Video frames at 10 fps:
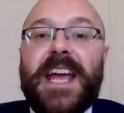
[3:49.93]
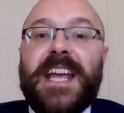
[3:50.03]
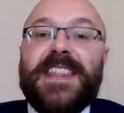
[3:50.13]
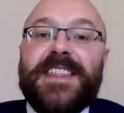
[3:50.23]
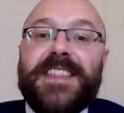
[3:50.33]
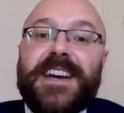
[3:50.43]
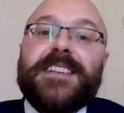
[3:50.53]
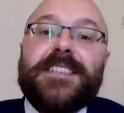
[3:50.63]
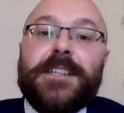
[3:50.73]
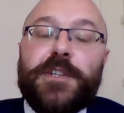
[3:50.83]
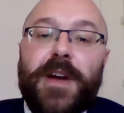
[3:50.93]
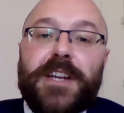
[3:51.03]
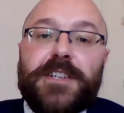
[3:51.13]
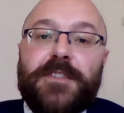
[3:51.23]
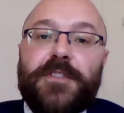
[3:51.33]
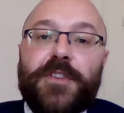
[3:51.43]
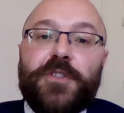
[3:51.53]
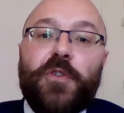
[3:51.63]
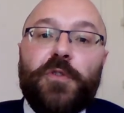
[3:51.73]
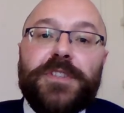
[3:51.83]
In that situation, the
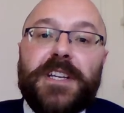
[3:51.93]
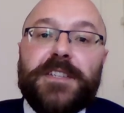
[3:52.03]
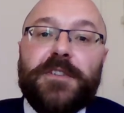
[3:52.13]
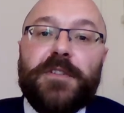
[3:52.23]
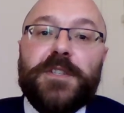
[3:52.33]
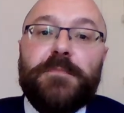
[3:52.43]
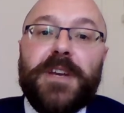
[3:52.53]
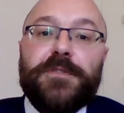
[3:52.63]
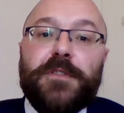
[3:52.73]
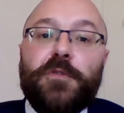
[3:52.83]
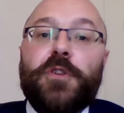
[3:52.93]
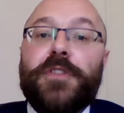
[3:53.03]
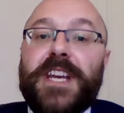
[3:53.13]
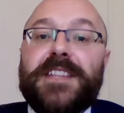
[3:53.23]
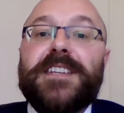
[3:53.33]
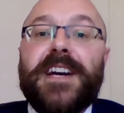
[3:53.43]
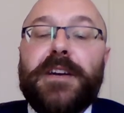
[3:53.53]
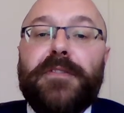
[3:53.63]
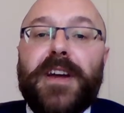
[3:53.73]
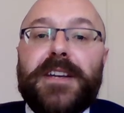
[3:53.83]
court is going to be able to look at the entire
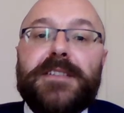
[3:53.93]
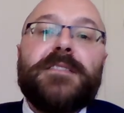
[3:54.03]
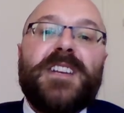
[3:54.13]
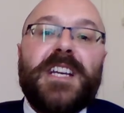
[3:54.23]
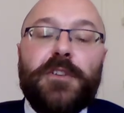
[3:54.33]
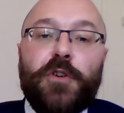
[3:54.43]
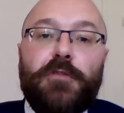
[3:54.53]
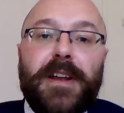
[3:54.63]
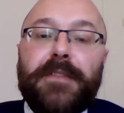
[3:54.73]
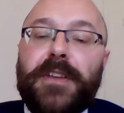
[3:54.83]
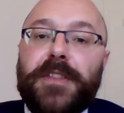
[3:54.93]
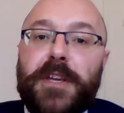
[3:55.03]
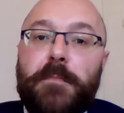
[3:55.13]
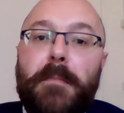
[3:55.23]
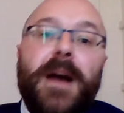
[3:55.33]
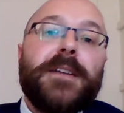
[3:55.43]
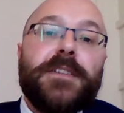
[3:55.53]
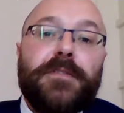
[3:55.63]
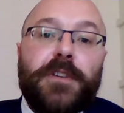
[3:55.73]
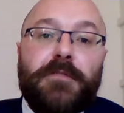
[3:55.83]
phase and ignore anything that you might
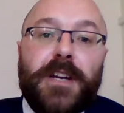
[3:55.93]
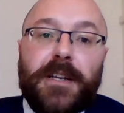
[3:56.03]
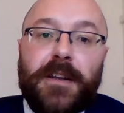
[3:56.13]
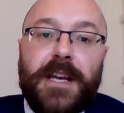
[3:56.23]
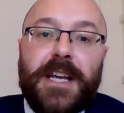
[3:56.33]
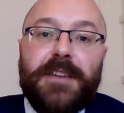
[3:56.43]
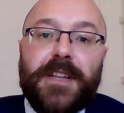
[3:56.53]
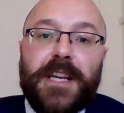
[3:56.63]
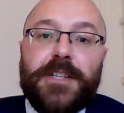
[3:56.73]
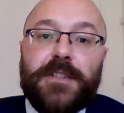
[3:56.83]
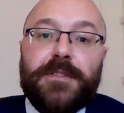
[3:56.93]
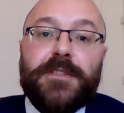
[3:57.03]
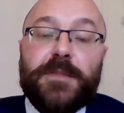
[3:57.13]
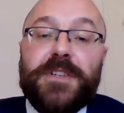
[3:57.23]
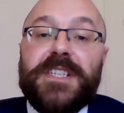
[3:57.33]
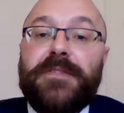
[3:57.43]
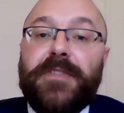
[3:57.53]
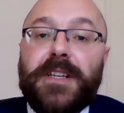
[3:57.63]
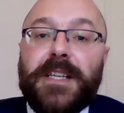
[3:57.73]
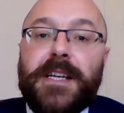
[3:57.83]
have agreed in relation
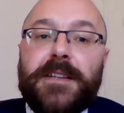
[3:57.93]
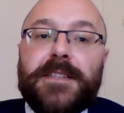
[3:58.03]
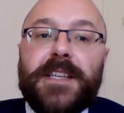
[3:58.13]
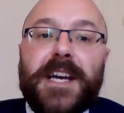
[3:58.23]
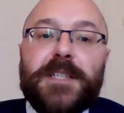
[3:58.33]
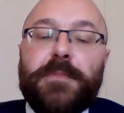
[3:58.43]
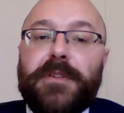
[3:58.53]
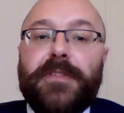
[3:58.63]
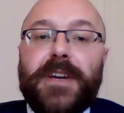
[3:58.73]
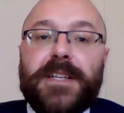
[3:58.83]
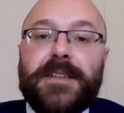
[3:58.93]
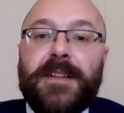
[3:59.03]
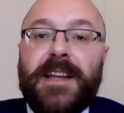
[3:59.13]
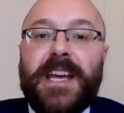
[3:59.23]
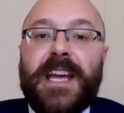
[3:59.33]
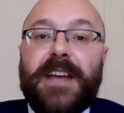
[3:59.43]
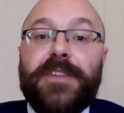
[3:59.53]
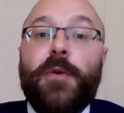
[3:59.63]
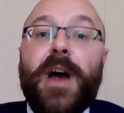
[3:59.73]
specifically to the expert phase. If you